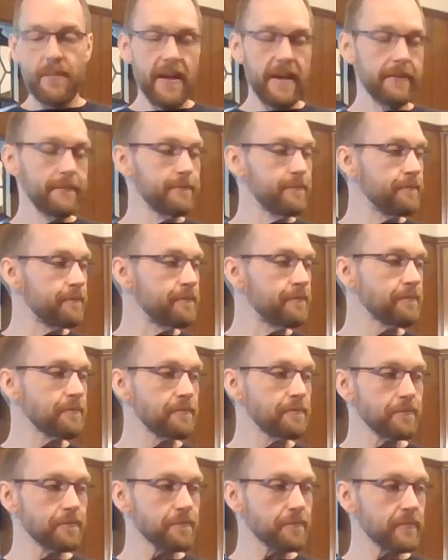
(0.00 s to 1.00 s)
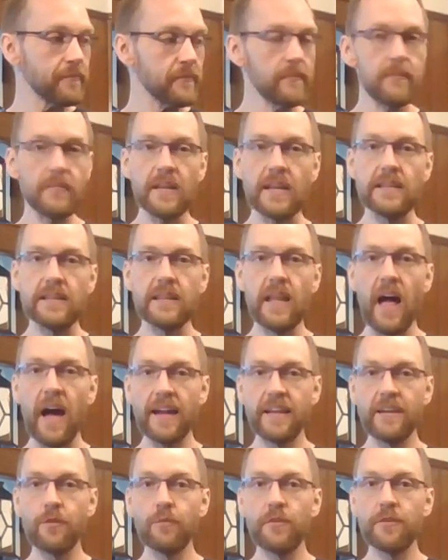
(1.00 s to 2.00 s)
pan,
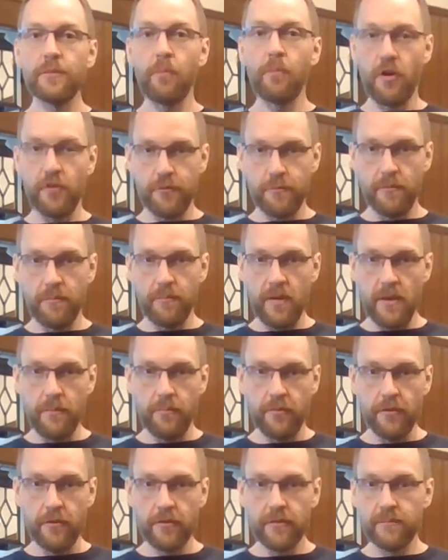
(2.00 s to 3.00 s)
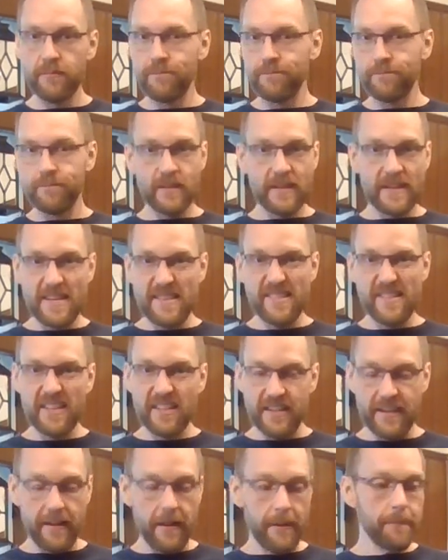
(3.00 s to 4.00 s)
line it with parchment paper, easy
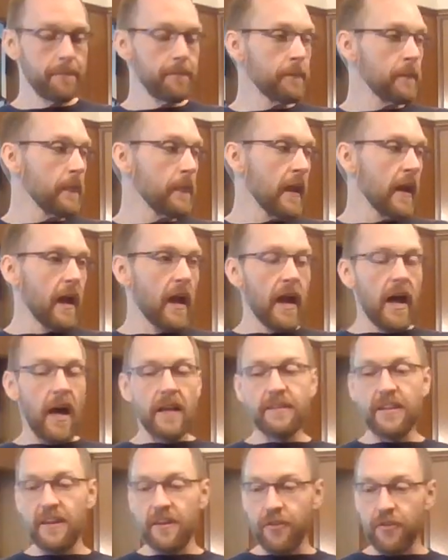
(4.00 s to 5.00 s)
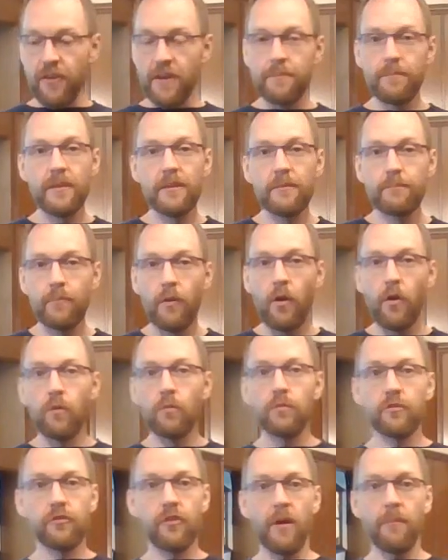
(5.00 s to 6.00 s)
cleanup. Take a great big
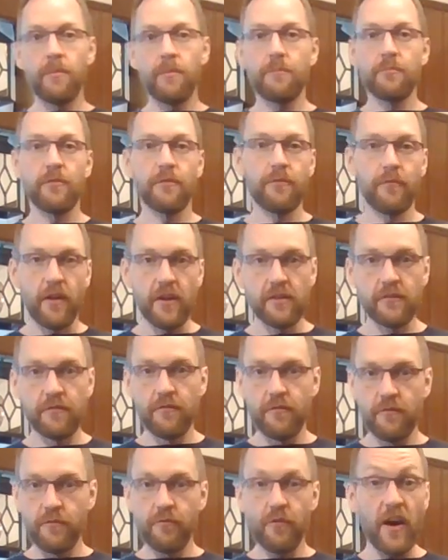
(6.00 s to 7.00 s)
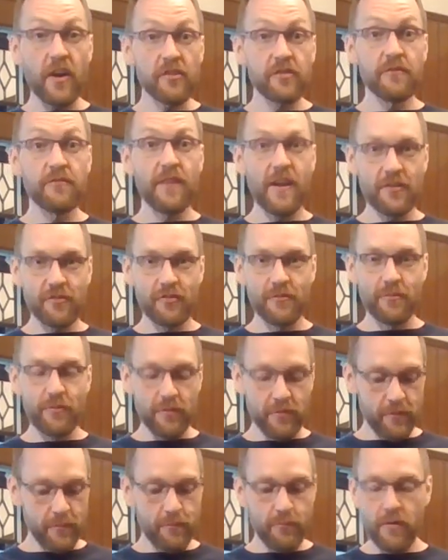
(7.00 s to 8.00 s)
bowl, chop up your fresh
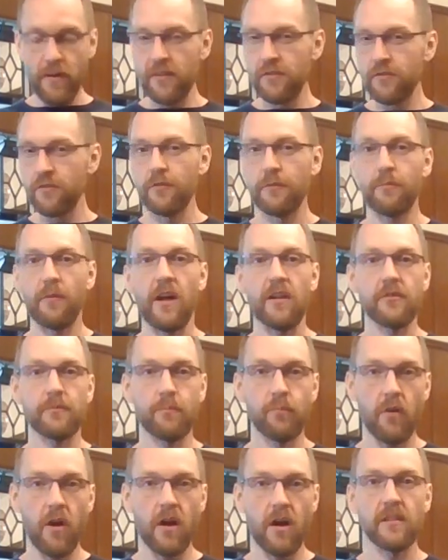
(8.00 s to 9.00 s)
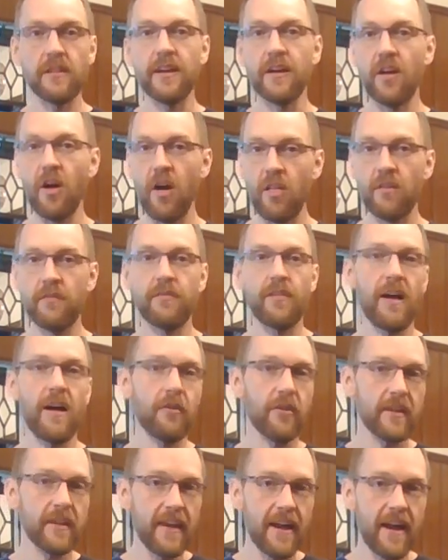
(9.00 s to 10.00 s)
vegetables, Brussels sprouts, broccoli,
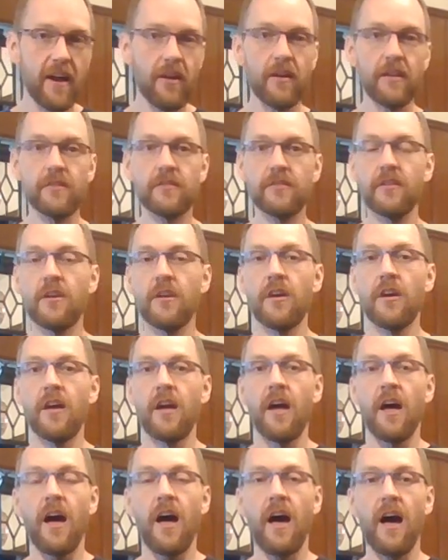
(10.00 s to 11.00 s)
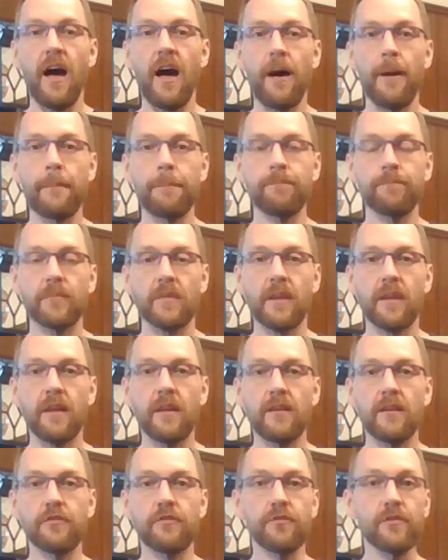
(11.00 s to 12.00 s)
cauliflower, carrots,
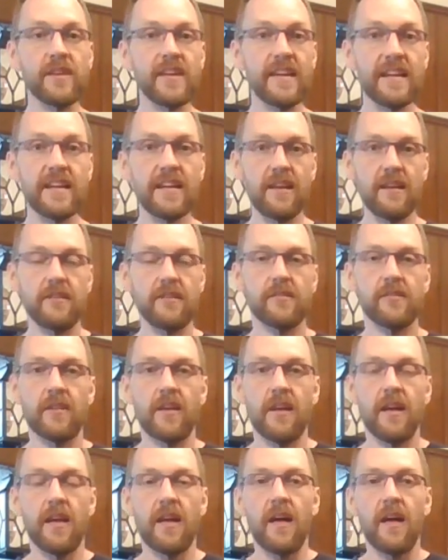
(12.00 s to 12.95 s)
zucchinis,